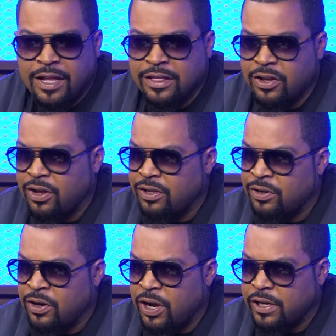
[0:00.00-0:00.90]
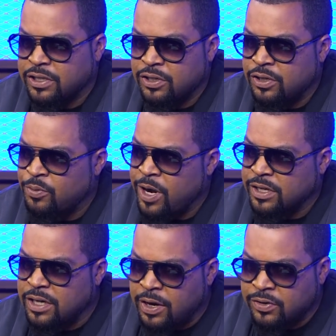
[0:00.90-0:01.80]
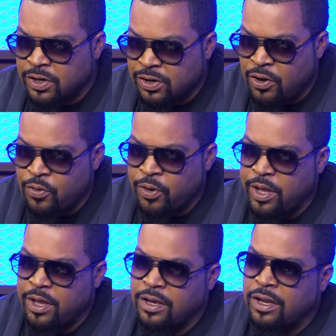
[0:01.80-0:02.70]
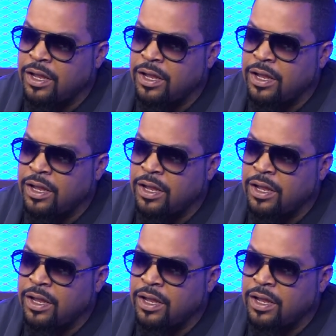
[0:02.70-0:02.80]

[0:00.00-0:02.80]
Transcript: I thought, you know, that was the direction I was gonna go in,